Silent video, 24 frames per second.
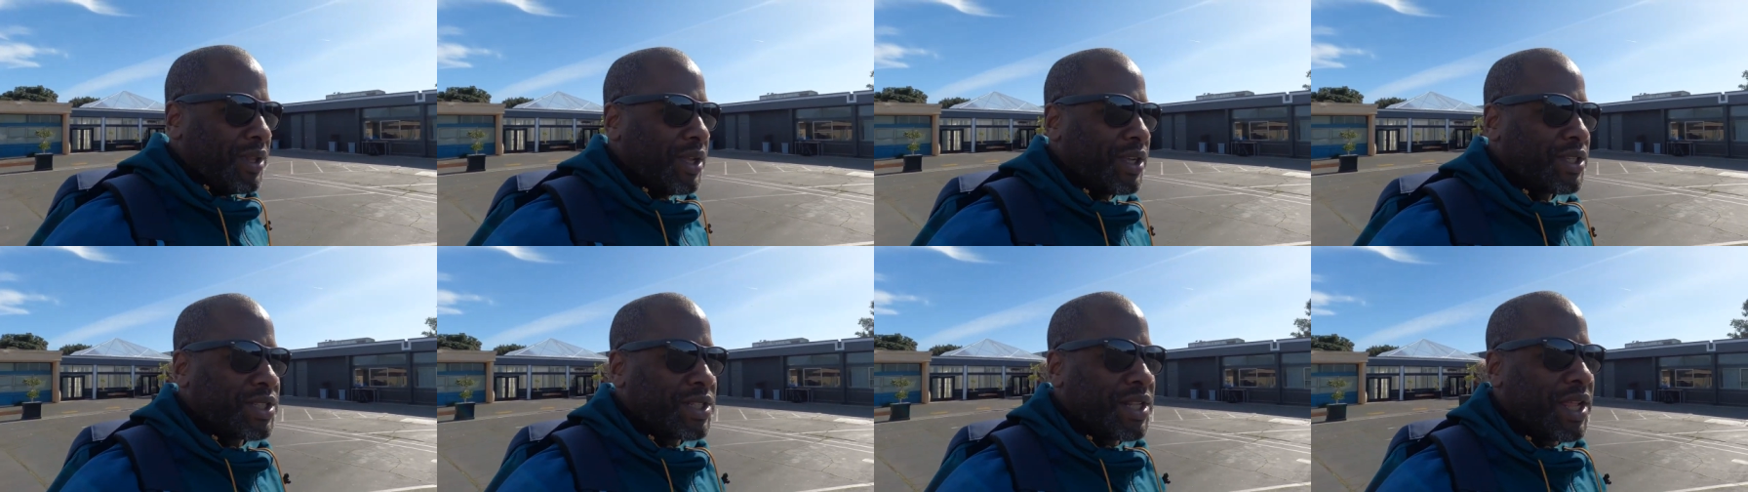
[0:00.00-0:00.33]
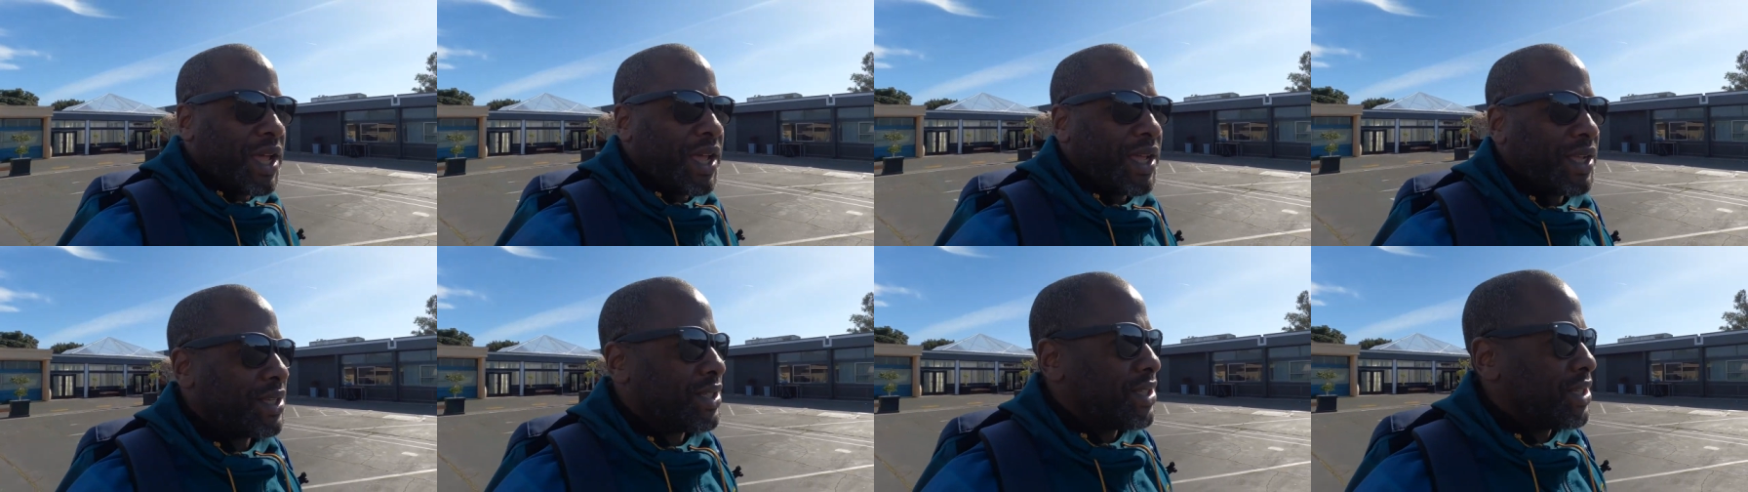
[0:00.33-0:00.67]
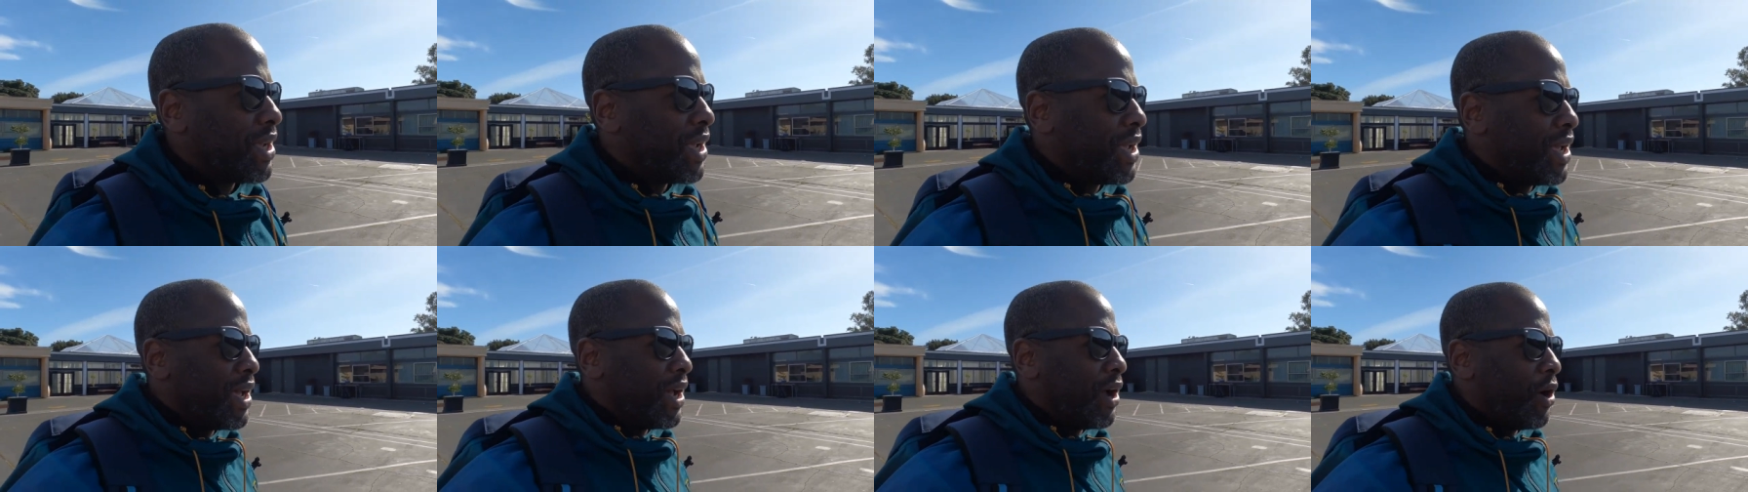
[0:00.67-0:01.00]
looks nice.
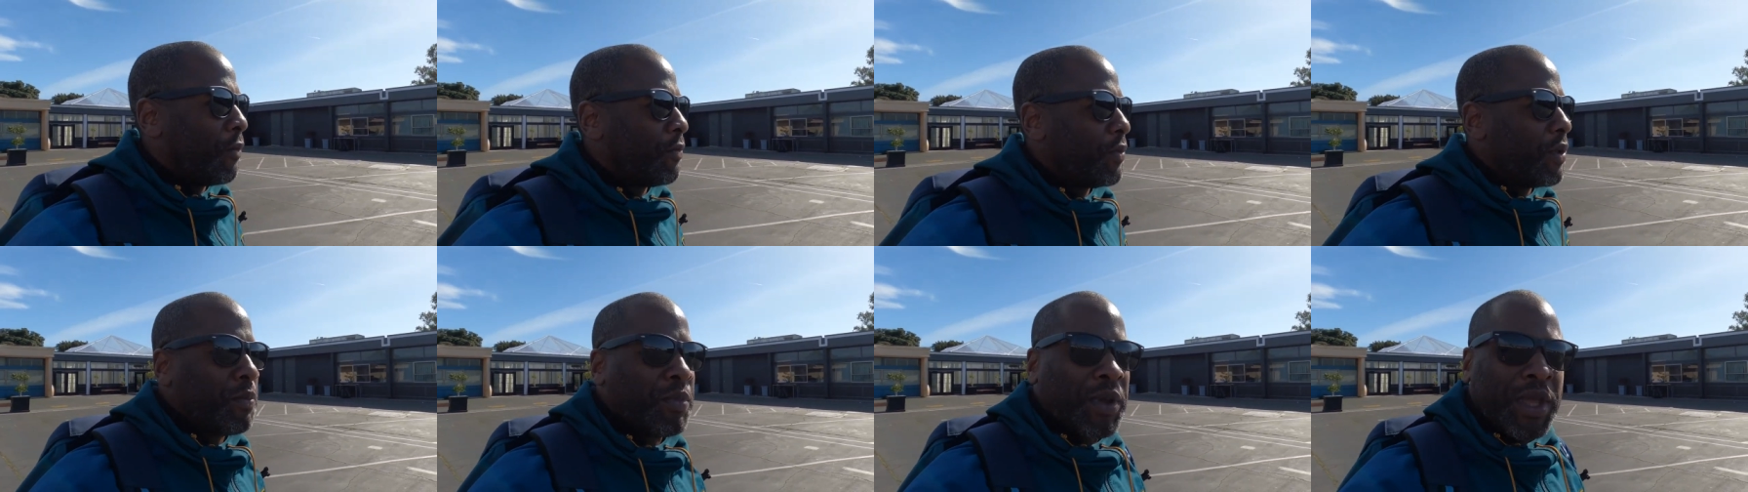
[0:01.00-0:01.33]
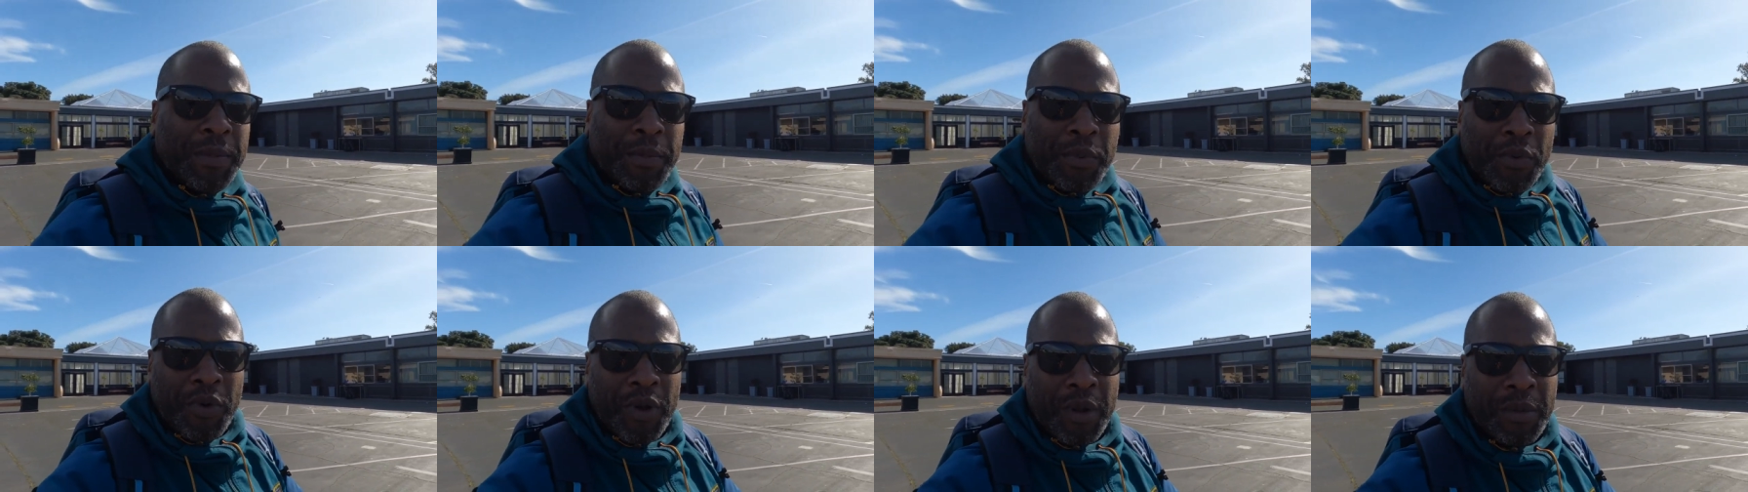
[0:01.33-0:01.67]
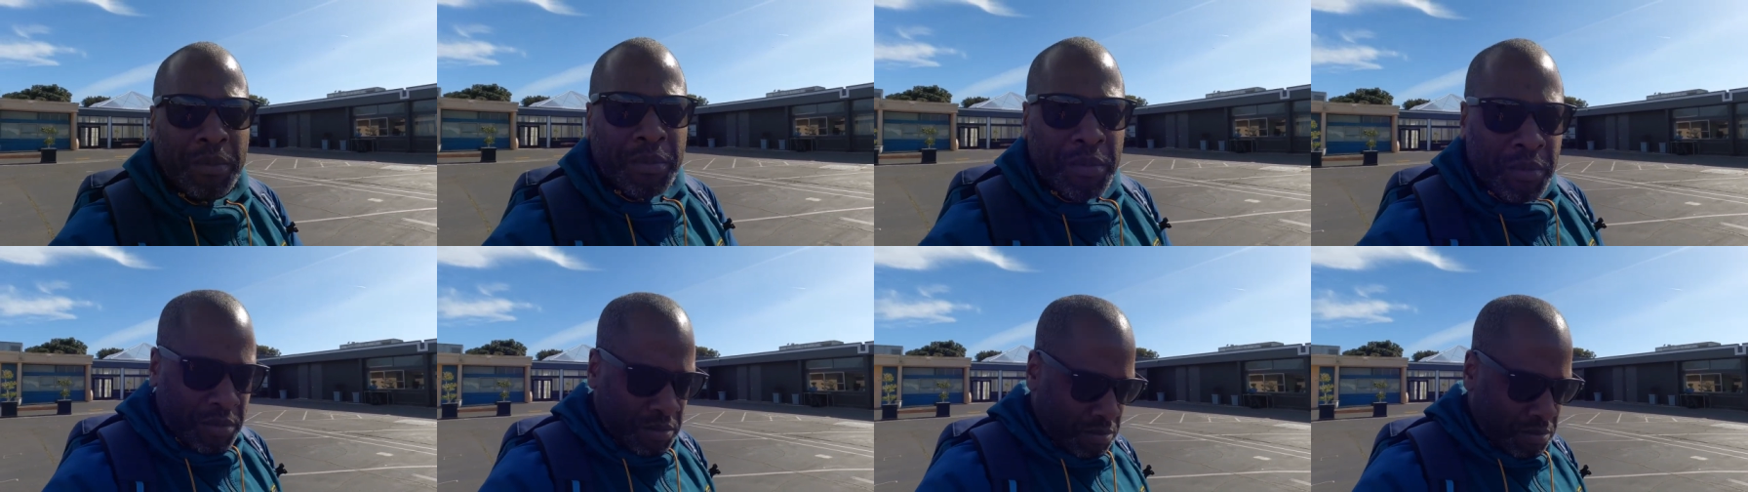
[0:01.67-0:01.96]
I hope the people